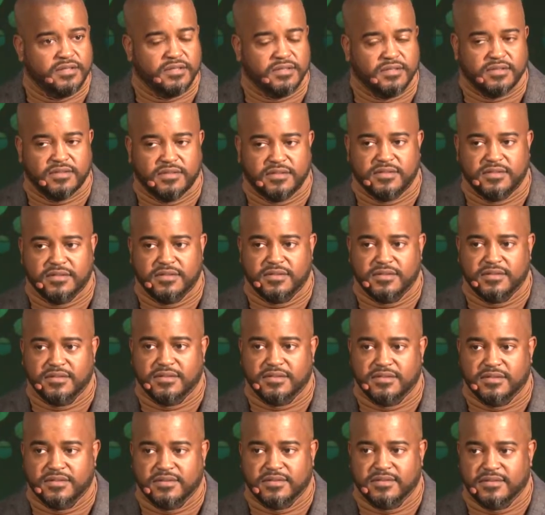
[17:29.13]

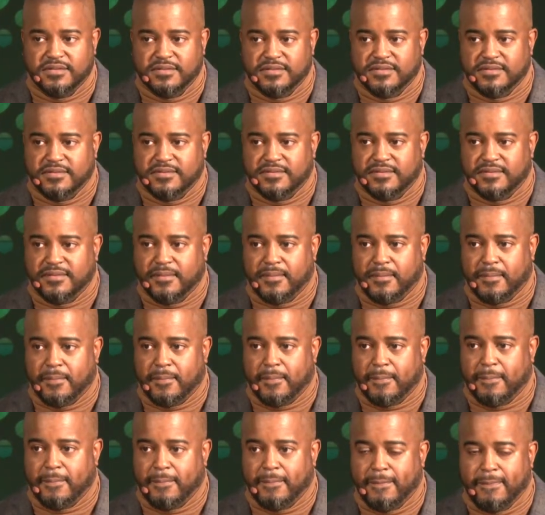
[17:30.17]

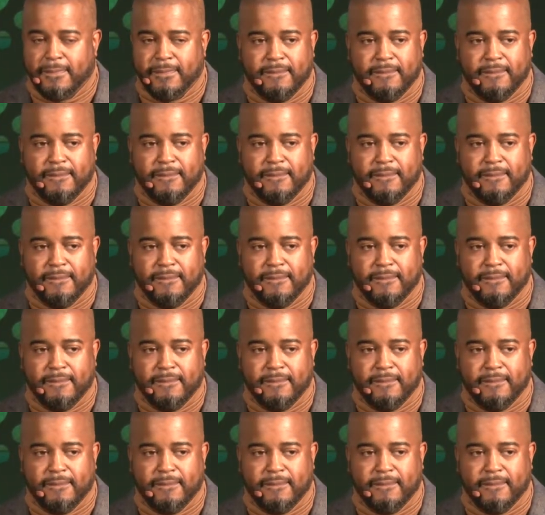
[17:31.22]
[no speech]